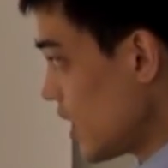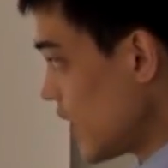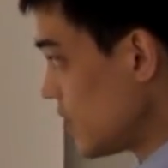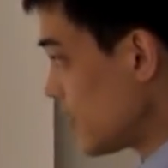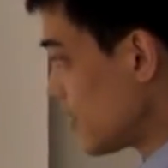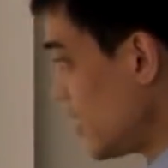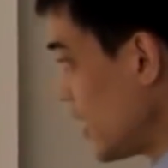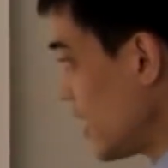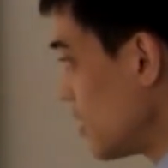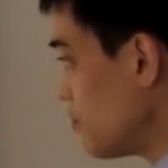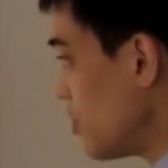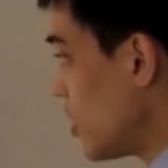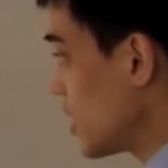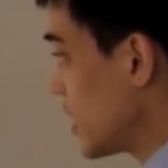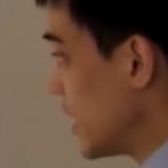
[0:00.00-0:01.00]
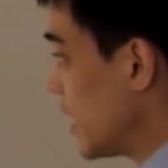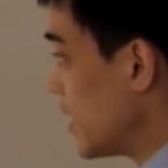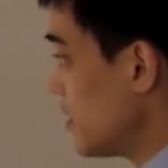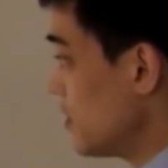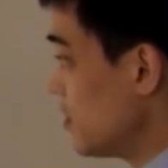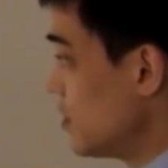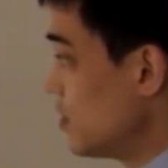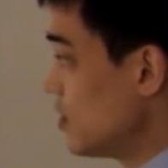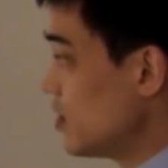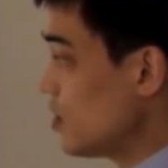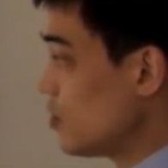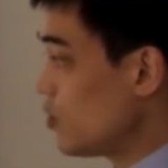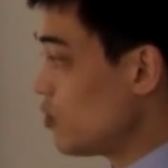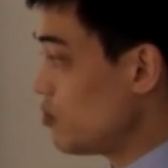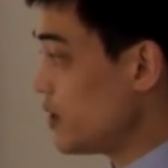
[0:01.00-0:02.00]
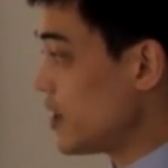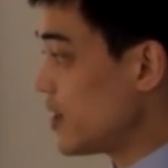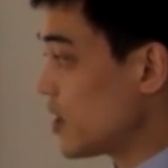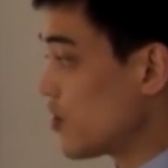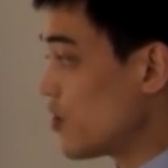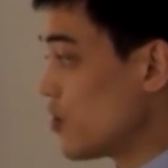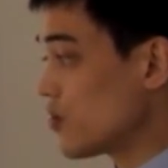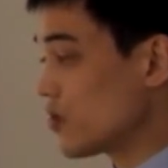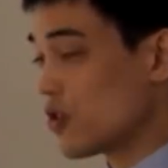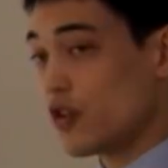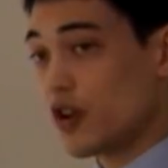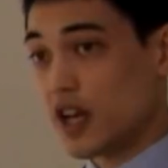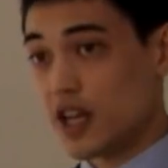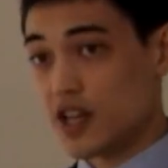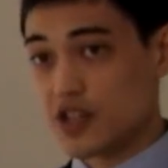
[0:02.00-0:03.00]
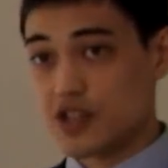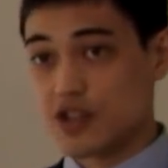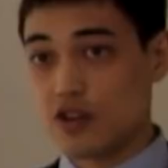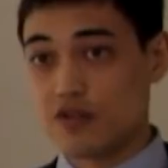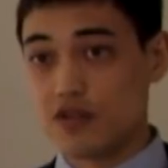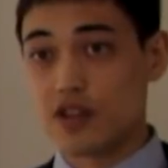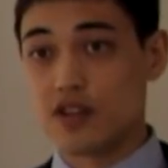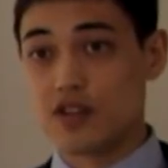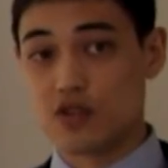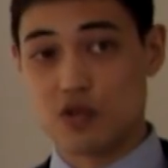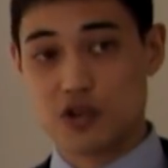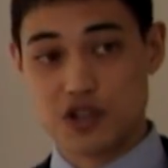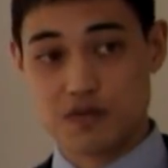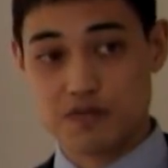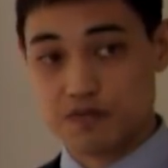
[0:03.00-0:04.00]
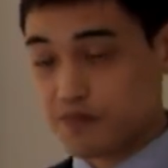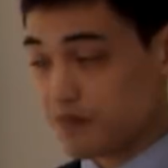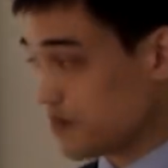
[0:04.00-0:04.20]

And the second part here will be the cross correlation of the distortion.